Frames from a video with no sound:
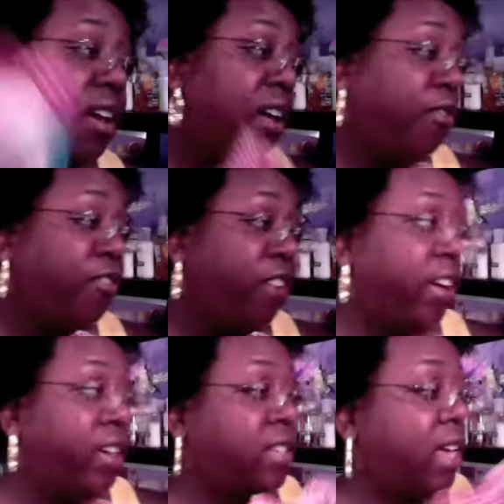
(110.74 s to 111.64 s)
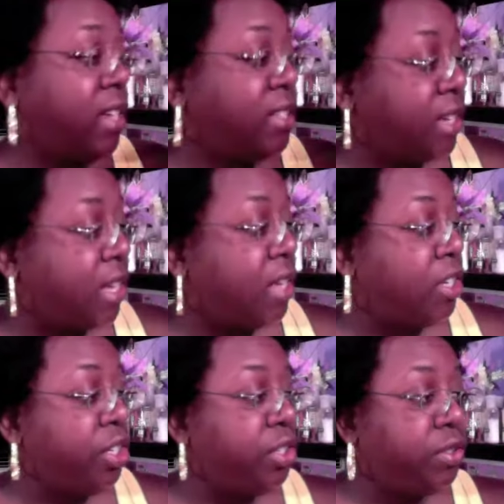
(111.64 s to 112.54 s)
Very excited to
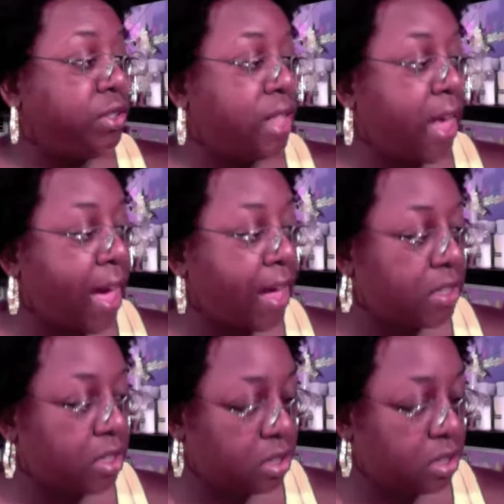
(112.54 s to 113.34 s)
use that.